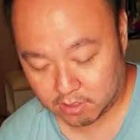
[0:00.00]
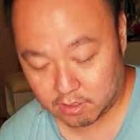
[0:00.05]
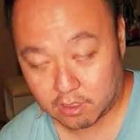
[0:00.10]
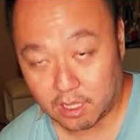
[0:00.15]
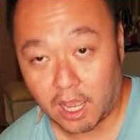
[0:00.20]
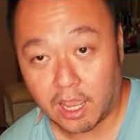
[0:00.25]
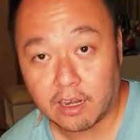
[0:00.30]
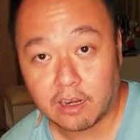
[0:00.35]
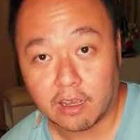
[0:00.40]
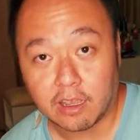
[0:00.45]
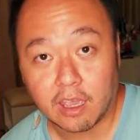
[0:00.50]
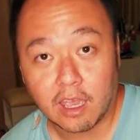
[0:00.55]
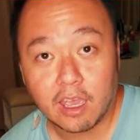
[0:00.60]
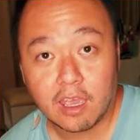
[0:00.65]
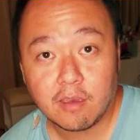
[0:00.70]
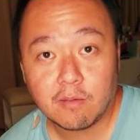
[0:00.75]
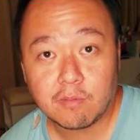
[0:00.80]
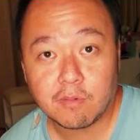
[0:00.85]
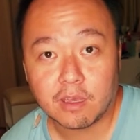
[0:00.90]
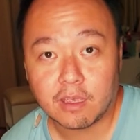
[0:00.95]
tie the
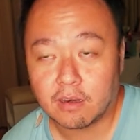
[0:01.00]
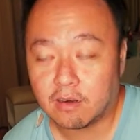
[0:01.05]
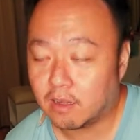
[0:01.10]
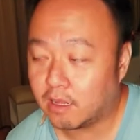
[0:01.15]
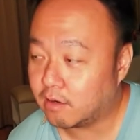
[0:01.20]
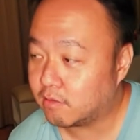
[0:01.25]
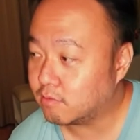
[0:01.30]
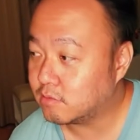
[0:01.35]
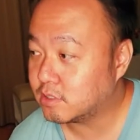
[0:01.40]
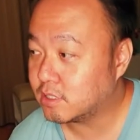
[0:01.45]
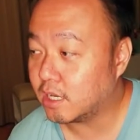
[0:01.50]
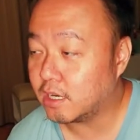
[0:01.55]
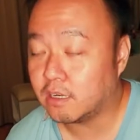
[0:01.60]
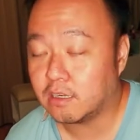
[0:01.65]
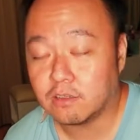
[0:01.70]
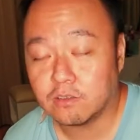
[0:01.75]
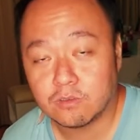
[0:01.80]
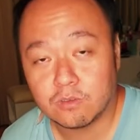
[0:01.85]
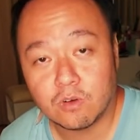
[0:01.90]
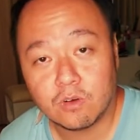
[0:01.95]
game and send
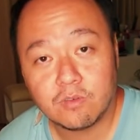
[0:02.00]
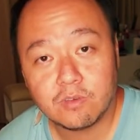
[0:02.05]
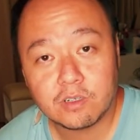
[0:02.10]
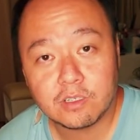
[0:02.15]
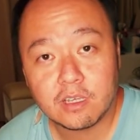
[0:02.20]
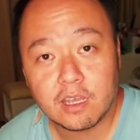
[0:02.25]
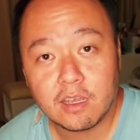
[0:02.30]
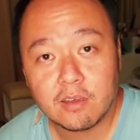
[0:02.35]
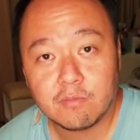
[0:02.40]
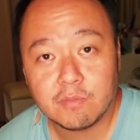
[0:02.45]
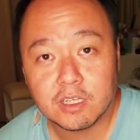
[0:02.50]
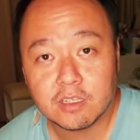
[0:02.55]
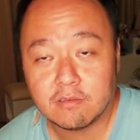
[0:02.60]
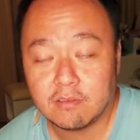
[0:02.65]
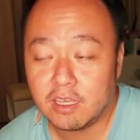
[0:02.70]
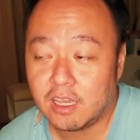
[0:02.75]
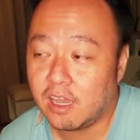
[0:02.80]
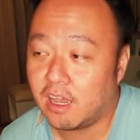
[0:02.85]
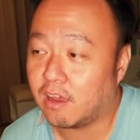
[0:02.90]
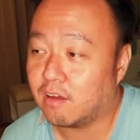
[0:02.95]
it into overtime. But
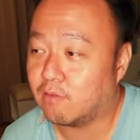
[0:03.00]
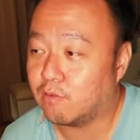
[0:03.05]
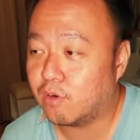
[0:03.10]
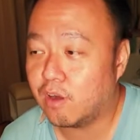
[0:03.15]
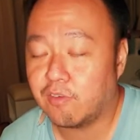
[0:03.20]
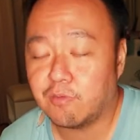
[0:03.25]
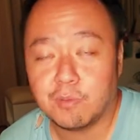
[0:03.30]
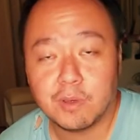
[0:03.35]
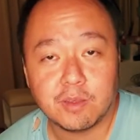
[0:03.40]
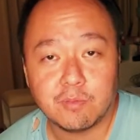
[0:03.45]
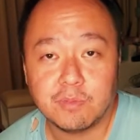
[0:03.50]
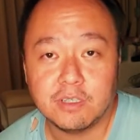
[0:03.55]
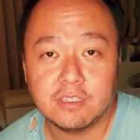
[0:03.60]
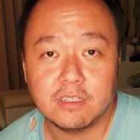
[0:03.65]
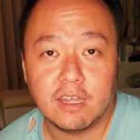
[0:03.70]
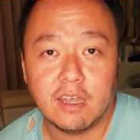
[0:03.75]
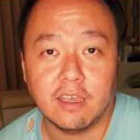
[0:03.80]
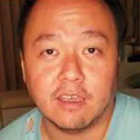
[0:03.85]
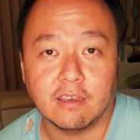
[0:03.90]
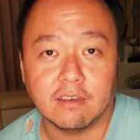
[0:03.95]
yeah, ref made
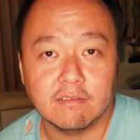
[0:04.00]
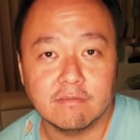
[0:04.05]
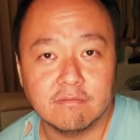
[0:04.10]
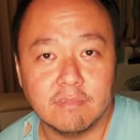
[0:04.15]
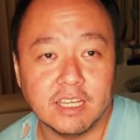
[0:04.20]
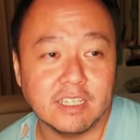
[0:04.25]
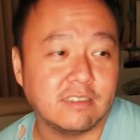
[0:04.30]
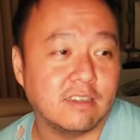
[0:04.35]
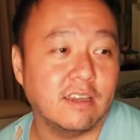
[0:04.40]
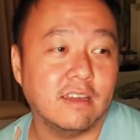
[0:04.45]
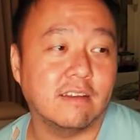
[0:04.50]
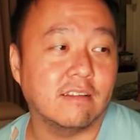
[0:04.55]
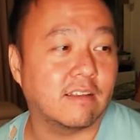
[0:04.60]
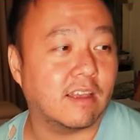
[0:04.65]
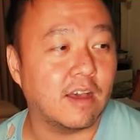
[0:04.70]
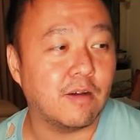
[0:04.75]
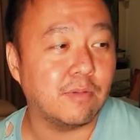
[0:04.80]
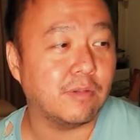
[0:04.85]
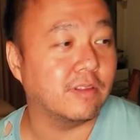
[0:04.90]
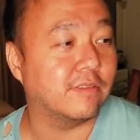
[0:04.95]
mistake. They say it a
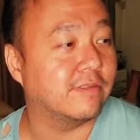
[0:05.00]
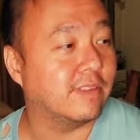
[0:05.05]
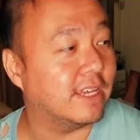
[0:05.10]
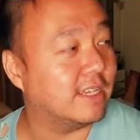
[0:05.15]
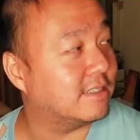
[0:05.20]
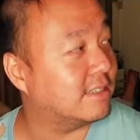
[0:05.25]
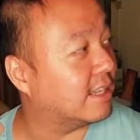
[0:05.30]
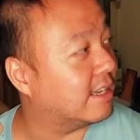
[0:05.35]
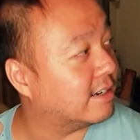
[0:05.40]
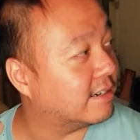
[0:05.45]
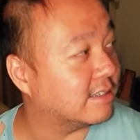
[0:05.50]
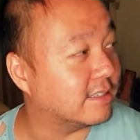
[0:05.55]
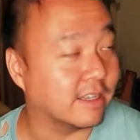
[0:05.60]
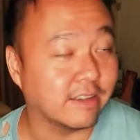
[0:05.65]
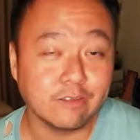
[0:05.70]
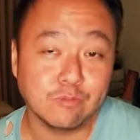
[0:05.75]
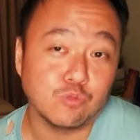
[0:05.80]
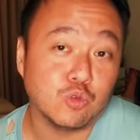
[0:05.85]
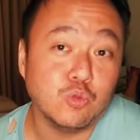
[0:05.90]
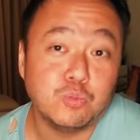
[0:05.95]
couple of days later,
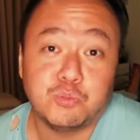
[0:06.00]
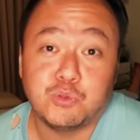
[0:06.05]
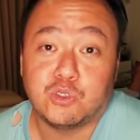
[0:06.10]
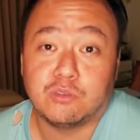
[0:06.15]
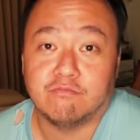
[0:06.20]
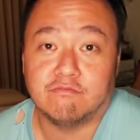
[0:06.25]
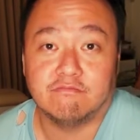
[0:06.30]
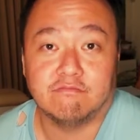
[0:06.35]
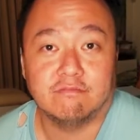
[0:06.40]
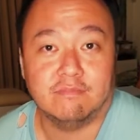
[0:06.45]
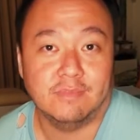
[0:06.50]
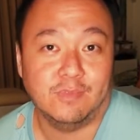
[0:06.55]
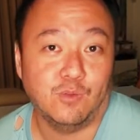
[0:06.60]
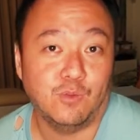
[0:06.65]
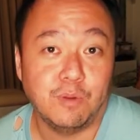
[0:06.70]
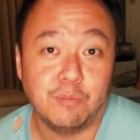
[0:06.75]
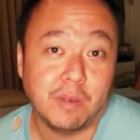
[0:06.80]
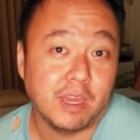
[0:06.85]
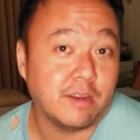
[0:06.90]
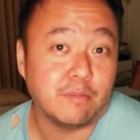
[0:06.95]
like, oops,
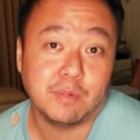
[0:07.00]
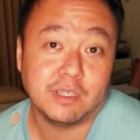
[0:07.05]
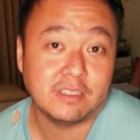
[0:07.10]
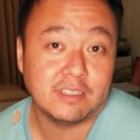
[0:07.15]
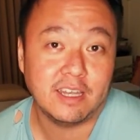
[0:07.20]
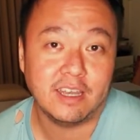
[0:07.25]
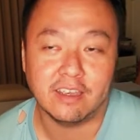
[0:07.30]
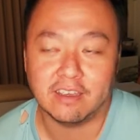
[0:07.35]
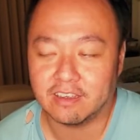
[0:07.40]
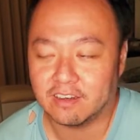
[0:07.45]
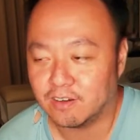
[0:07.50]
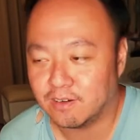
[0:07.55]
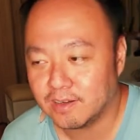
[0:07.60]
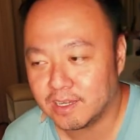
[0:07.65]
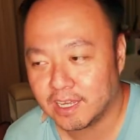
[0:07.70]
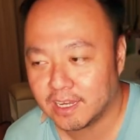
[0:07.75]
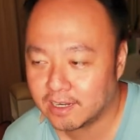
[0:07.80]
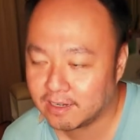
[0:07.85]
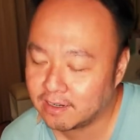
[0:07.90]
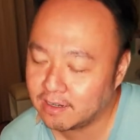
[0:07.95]
we made a mistake, you know,
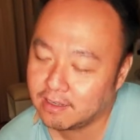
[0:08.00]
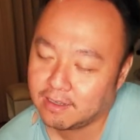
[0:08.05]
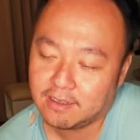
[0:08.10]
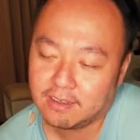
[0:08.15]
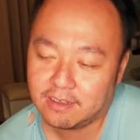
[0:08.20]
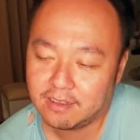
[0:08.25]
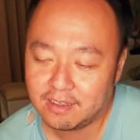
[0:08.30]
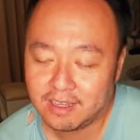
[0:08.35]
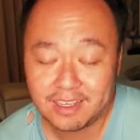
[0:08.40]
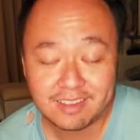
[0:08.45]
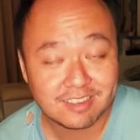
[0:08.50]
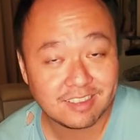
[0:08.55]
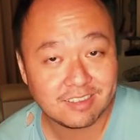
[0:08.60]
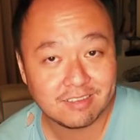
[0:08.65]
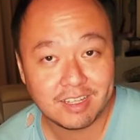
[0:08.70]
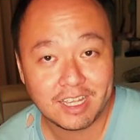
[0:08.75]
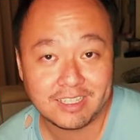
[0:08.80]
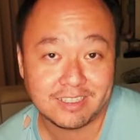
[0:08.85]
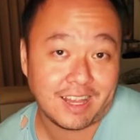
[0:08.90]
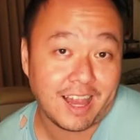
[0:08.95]
and
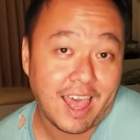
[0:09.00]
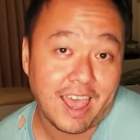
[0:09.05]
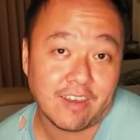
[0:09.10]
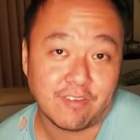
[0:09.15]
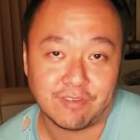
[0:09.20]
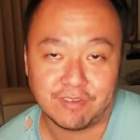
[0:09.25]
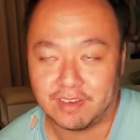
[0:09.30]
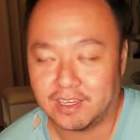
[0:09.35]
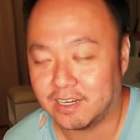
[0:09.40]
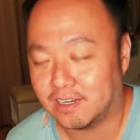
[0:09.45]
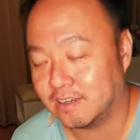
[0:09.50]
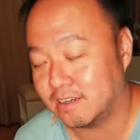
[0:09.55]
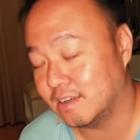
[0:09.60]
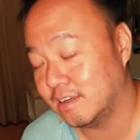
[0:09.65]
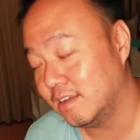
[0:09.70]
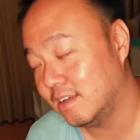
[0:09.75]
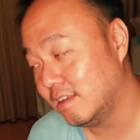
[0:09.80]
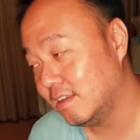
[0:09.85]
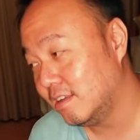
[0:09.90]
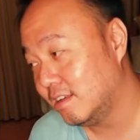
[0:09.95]
that's life. And
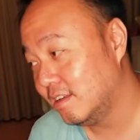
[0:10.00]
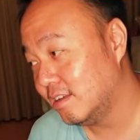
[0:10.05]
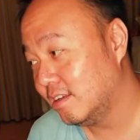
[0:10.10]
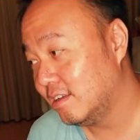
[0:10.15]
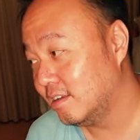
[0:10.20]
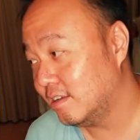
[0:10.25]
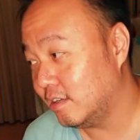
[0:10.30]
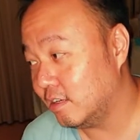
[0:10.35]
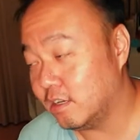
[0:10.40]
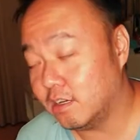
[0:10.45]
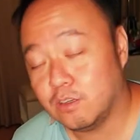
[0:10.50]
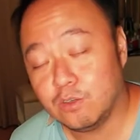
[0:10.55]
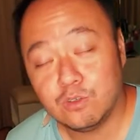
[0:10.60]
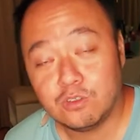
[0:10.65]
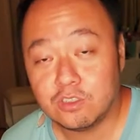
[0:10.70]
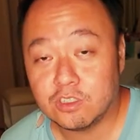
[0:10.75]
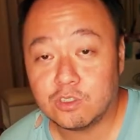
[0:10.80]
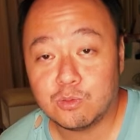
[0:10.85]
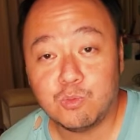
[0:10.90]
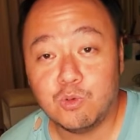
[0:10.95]
yeah, you
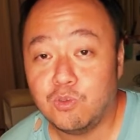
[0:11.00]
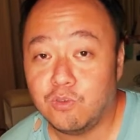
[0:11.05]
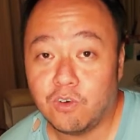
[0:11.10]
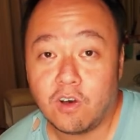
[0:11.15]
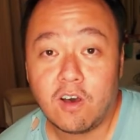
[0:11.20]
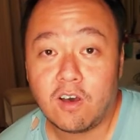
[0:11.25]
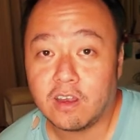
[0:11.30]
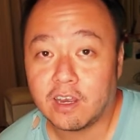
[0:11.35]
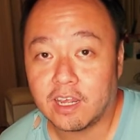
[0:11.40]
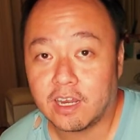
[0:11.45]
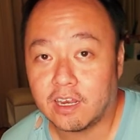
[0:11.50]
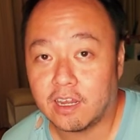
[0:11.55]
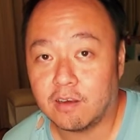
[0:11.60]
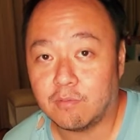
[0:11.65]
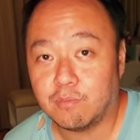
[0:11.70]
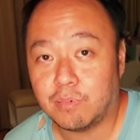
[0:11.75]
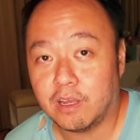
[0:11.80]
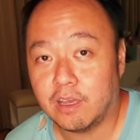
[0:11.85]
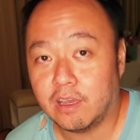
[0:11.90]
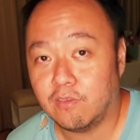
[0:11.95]
just move on
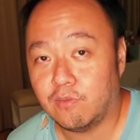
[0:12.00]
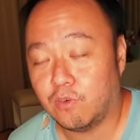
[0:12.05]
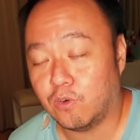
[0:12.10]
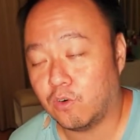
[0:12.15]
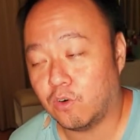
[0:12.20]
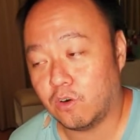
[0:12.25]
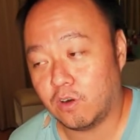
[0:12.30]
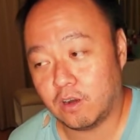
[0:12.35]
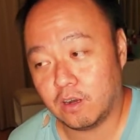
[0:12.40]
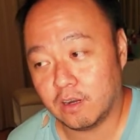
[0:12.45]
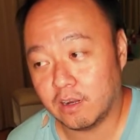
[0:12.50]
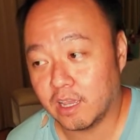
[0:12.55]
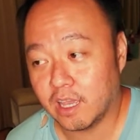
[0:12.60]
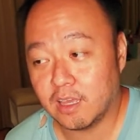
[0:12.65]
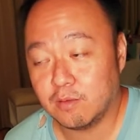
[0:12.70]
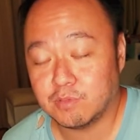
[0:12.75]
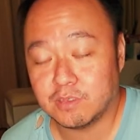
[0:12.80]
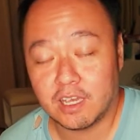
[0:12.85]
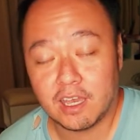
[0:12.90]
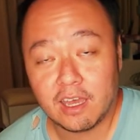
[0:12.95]
and play for the
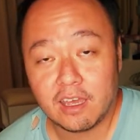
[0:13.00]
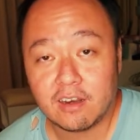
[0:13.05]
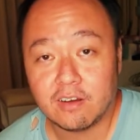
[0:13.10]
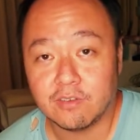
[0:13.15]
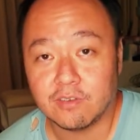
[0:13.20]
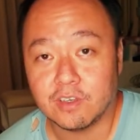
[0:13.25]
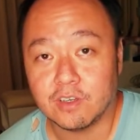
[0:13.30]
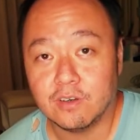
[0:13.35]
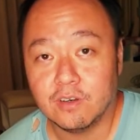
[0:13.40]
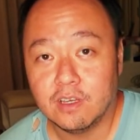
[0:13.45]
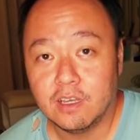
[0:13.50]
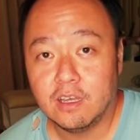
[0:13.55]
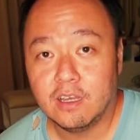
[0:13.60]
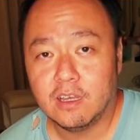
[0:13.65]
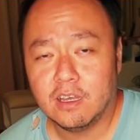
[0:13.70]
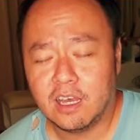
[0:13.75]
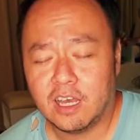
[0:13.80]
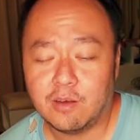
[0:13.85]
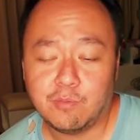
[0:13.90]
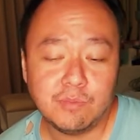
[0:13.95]
games ahead of you.
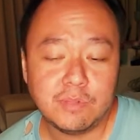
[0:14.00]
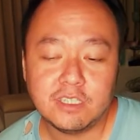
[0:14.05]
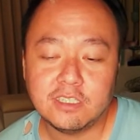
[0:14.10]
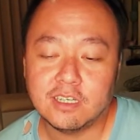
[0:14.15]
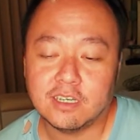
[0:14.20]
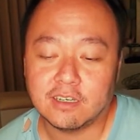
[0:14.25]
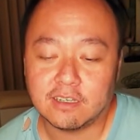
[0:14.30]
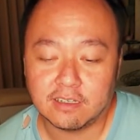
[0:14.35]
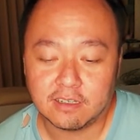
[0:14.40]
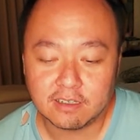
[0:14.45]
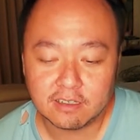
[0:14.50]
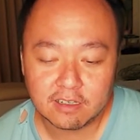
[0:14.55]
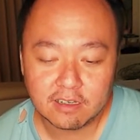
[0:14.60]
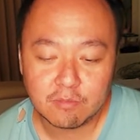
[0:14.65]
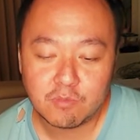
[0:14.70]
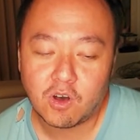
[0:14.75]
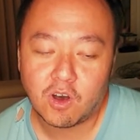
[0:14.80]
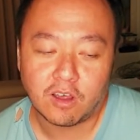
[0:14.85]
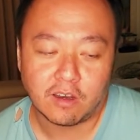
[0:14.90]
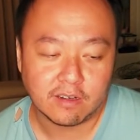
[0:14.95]
And Michigan,
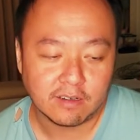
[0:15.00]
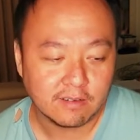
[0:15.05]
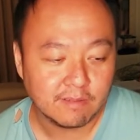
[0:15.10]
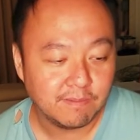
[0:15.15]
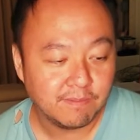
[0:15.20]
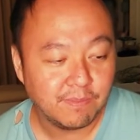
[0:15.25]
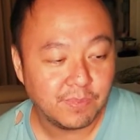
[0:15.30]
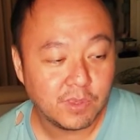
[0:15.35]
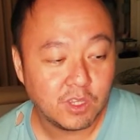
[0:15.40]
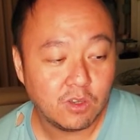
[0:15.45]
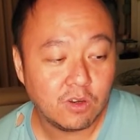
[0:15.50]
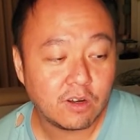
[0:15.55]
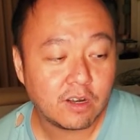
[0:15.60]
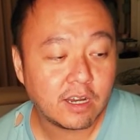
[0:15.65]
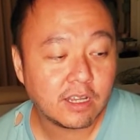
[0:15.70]
come on, you're